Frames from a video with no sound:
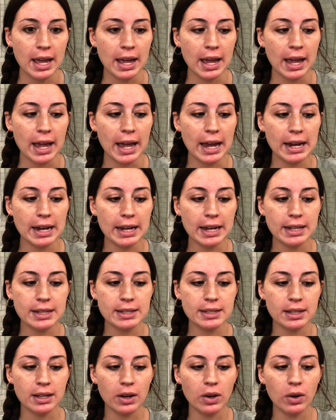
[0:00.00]
And
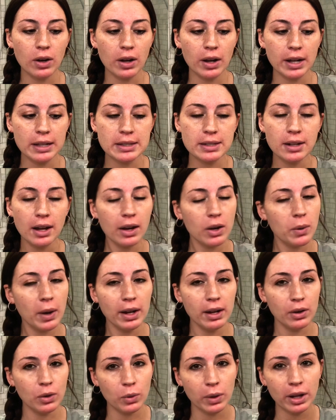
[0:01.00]
it's not quite
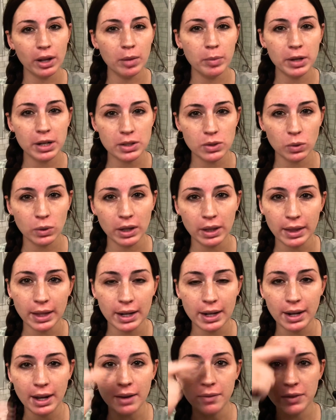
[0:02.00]
an oil, but it's oily
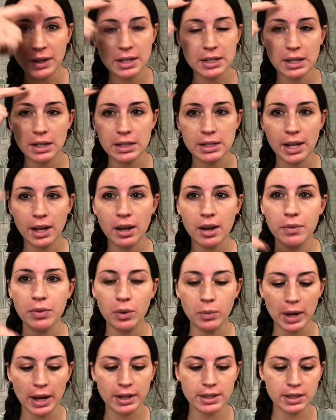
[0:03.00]
enough that it's gonna take off the
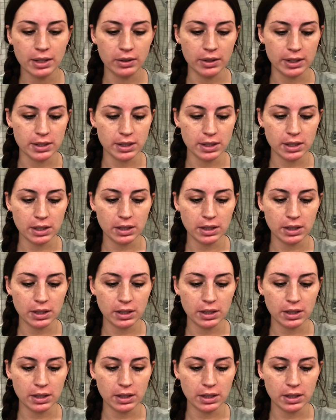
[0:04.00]
waxy residue.